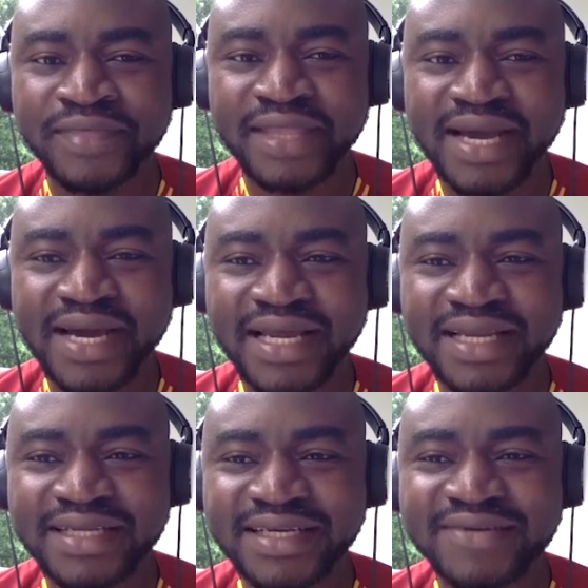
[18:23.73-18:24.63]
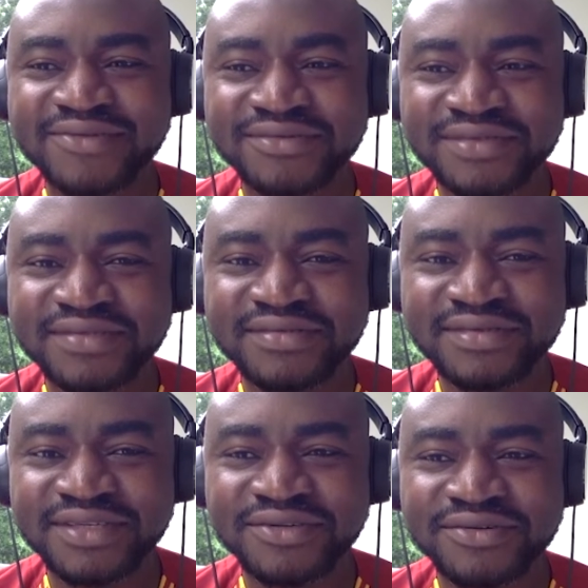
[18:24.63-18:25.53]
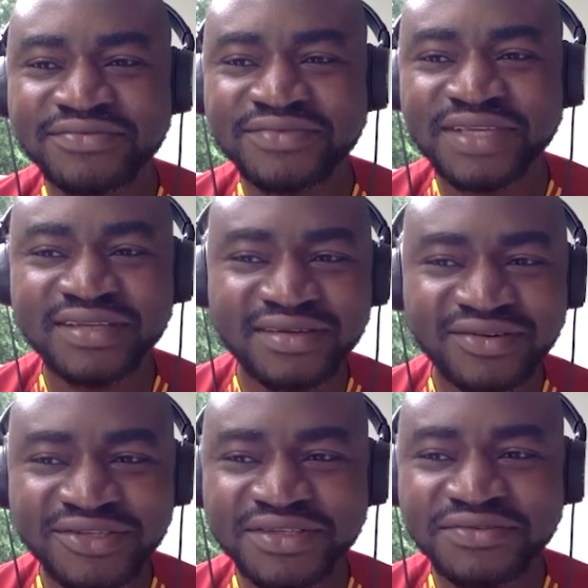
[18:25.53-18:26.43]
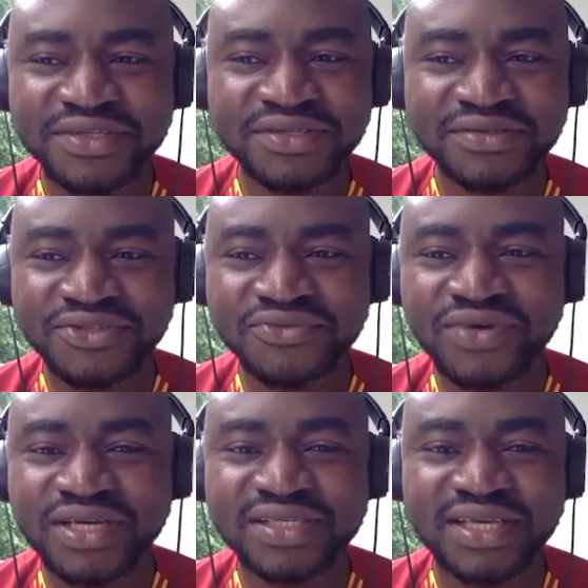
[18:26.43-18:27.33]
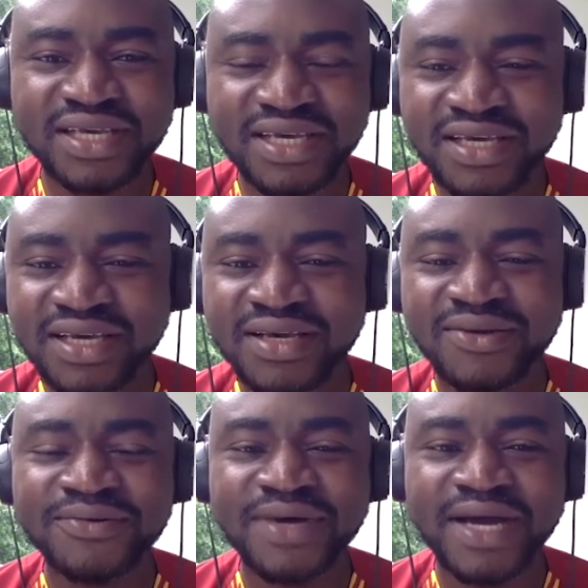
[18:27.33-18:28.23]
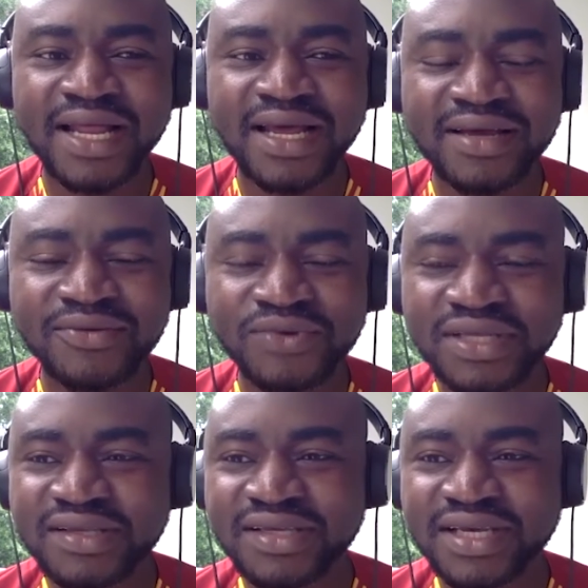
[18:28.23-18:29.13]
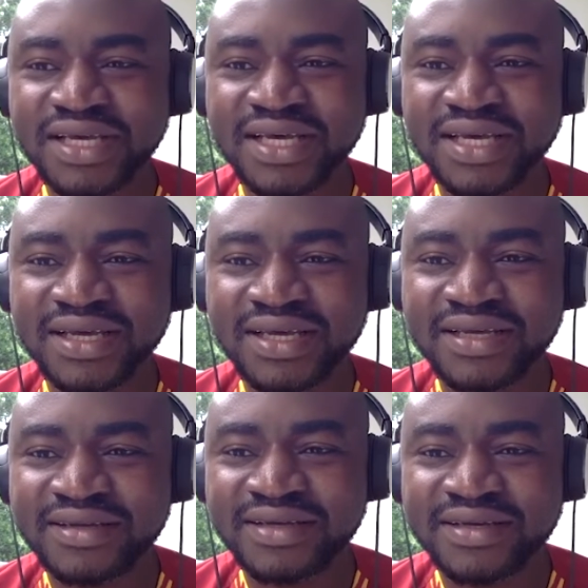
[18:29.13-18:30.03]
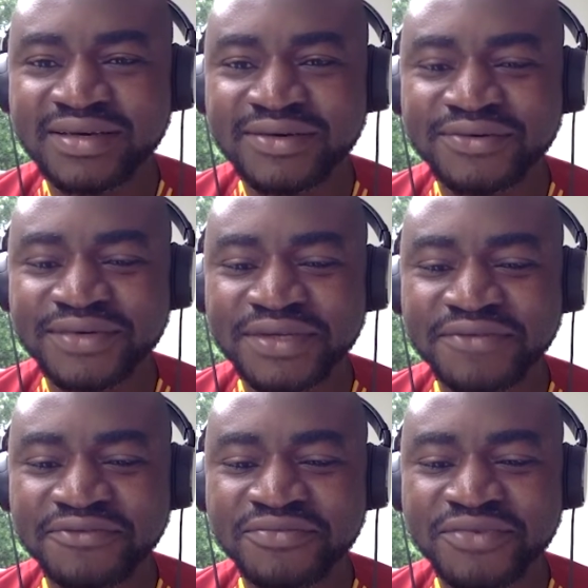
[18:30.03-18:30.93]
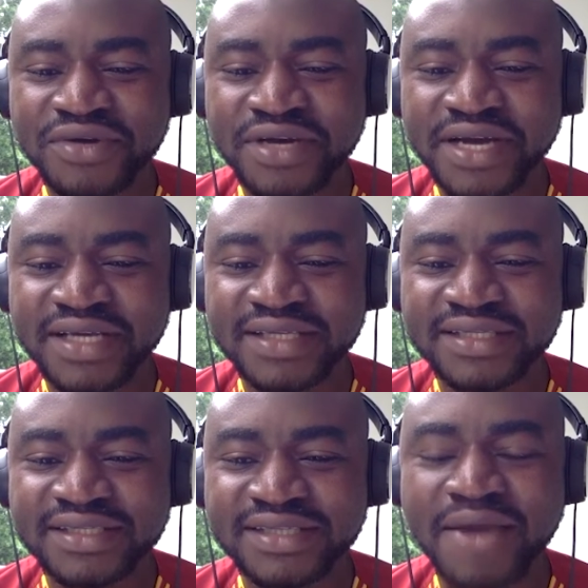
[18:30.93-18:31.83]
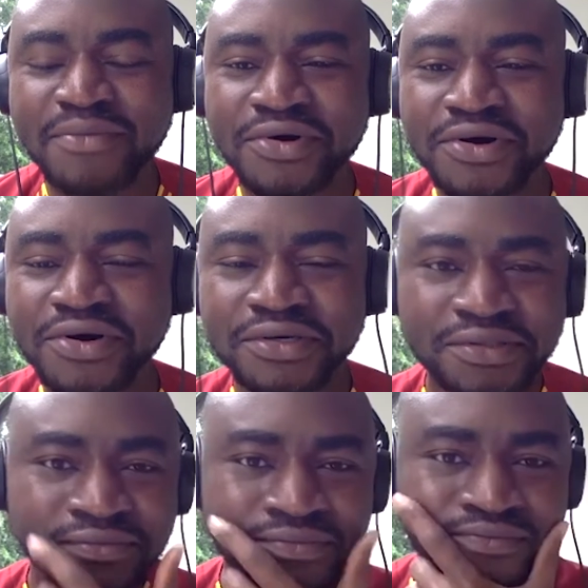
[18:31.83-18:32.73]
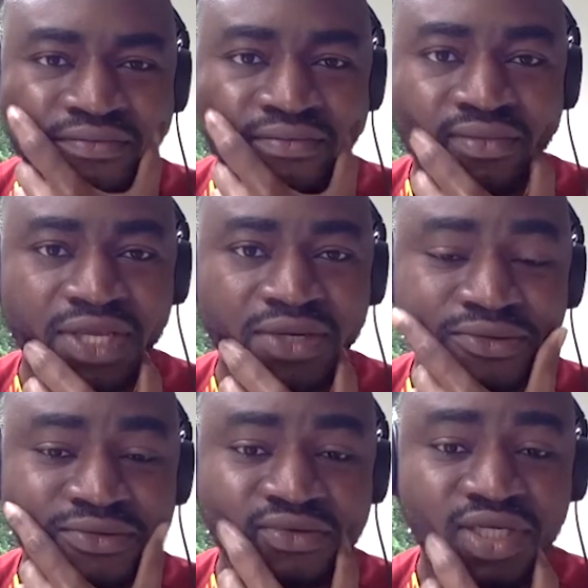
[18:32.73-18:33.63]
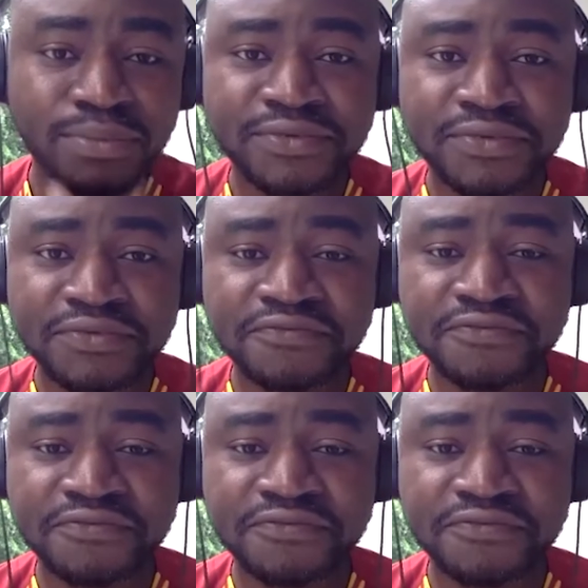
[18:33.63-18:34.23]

and they could, with Chukwueze, with a few more guys, Simon, they could really prove